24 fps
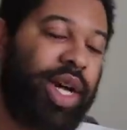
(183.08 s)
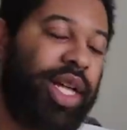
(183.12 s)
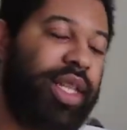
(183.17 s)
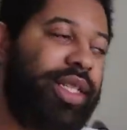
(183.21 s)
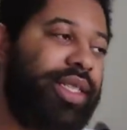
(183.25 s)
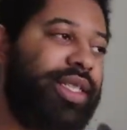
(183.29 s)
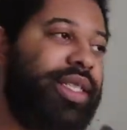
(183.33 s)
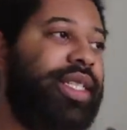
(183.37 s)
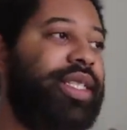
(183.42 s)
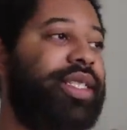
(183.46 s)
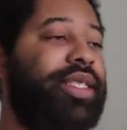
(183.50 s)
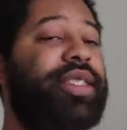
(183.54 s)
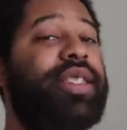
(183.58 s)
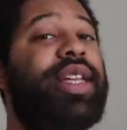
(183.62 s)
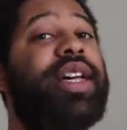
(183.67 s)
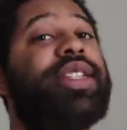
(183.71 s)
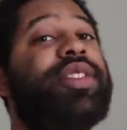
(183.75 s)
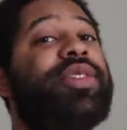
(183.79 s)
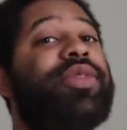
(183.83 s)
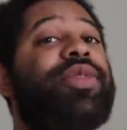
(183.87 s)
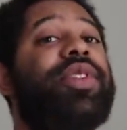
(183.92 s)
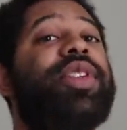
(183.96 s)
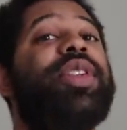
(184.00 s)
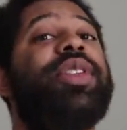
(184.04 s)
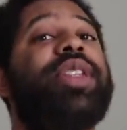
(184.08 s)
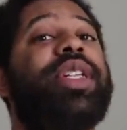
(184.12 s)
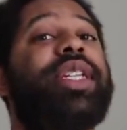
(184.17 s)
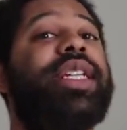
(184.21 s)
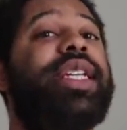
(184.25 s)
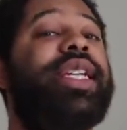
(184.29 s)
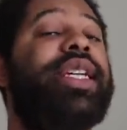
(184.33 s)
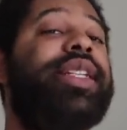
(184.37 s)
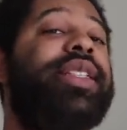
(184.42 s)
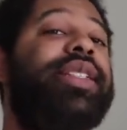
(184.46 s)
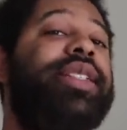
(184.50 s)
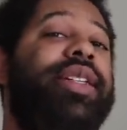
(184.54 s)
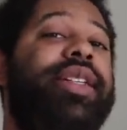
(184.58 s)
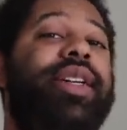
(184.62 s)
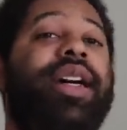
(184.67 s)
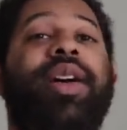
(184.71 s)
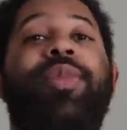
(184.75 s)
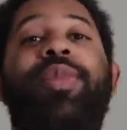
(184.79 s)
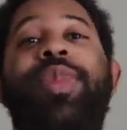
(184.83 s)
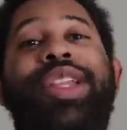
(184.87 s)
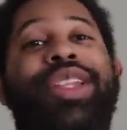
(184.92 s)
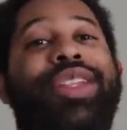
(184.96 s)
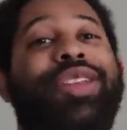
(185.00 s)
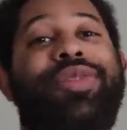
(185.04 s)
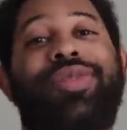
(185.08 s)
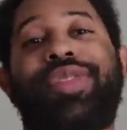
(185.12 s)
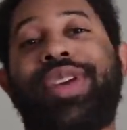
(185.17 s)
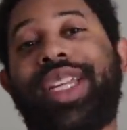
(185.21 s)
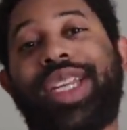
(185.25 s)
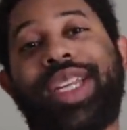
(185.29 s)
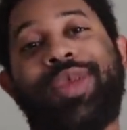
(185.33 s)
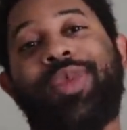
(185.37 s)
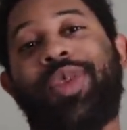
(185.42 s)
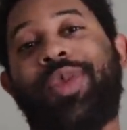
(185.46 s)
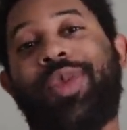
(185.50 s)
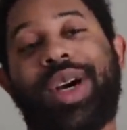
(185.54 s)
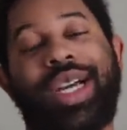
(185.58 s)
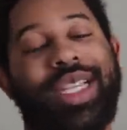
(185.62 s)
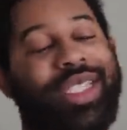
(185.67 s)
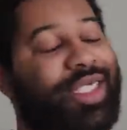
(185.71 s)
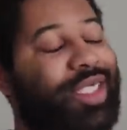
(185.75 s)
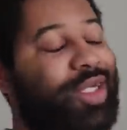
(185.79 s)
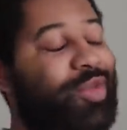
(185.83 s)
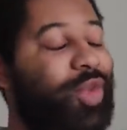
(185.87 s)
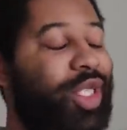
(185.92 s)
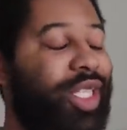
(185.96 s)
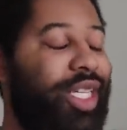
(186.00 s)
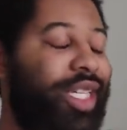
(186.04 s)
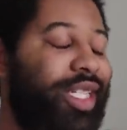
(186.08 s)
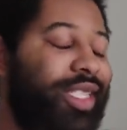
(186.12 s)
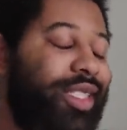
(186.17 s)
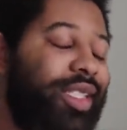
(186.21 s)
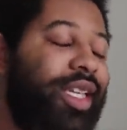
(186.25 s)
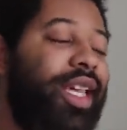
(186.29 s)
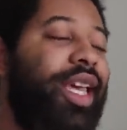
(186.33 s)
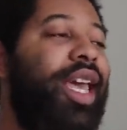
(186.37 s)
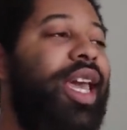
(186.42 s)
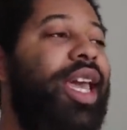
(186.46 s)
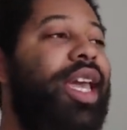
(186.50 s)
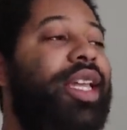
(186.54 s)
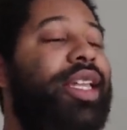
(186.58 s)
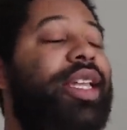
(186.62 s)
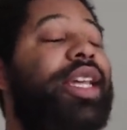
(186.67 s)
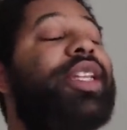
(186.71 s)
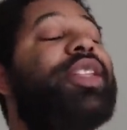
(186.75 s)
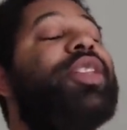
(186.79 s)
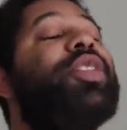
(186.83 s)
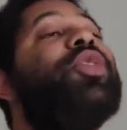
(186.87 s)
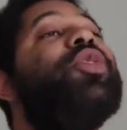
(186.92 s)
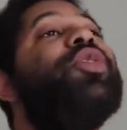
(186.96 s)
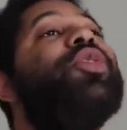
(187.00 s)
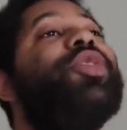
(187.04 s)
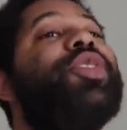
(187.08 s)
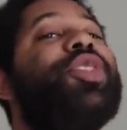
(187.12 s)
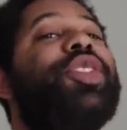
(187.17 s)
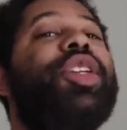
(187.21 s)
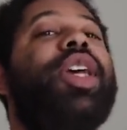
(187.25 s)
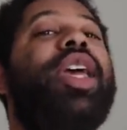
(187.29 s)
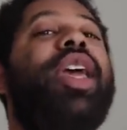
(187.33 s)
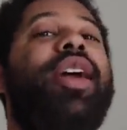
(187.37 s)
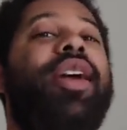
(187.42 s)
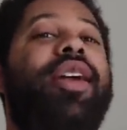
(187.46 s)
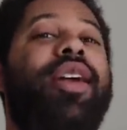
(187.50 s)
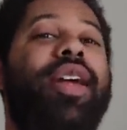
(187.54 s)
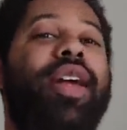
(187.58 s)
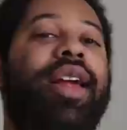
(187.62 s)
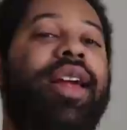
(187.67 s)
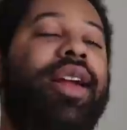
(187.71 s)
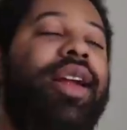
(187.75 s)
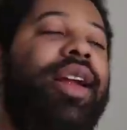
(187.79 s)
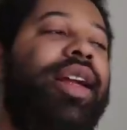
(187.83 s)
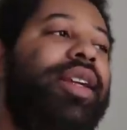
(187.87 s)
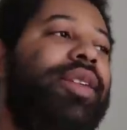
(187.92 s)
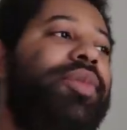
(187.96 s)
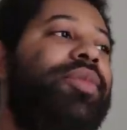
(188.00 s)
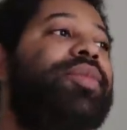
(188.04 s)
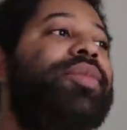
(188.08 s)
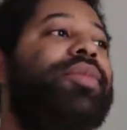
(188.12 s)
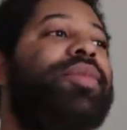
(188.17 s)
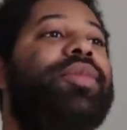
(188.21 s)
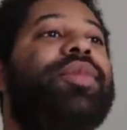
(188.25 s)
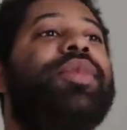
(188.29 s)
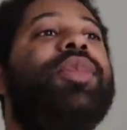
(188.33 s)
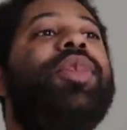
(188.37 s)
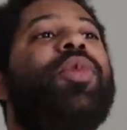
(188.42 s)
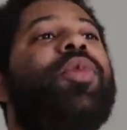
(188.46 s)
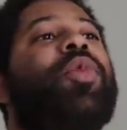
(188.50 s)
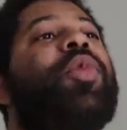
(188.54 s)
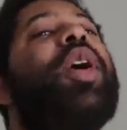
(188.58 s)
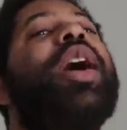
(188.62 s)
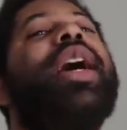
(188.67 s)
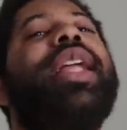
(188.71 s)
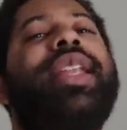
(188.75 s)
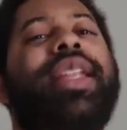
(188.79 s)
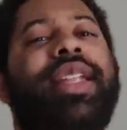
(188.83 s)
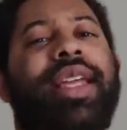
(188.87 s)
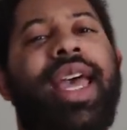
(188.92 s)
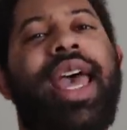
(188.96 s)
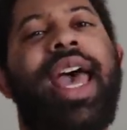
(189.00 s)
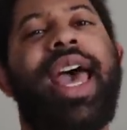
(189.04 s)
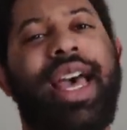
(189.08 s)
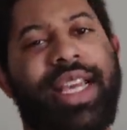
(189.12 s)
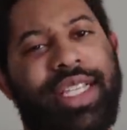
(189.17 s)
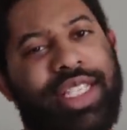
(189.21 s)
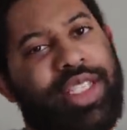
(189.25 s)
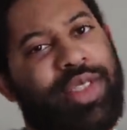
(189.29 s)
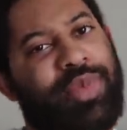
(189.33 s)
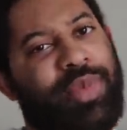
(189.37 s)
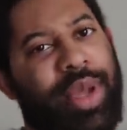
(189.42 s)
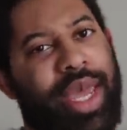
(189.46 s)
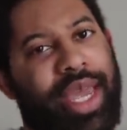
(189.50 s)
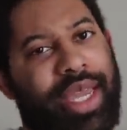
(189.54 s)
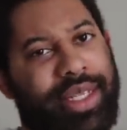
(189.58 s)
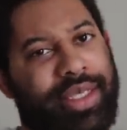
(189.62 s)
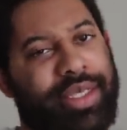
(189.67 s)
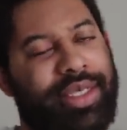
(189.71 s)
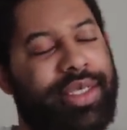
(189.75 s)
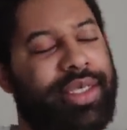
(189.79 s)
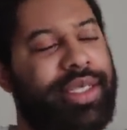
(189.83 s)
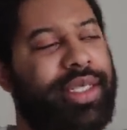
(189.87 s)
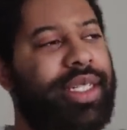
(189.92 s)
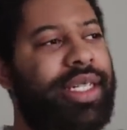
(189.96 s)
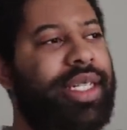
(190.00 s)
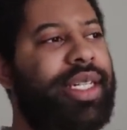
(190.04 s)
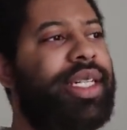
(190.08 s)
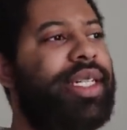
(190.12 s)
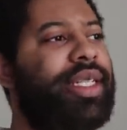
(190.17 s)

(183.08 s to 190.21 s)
politics, does feel the need to come and defend Emma Watson, because they do share one aspect.